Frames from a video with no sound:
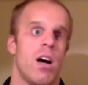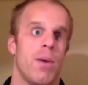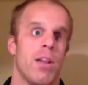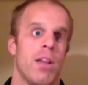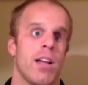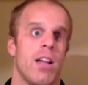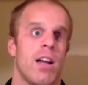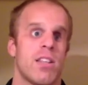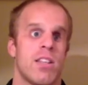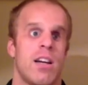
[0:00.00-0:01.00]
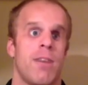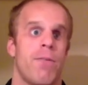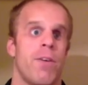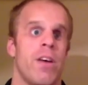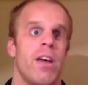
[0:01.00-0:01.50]
We like a lot of stuff.
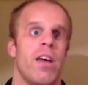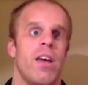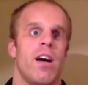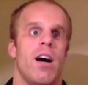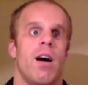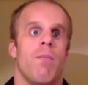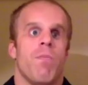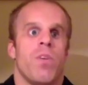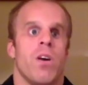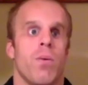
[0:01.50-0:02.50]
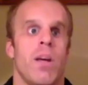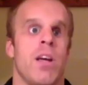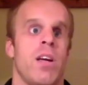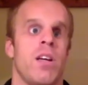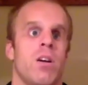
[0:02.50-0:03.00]

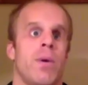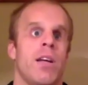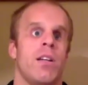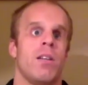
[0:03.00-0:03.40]
We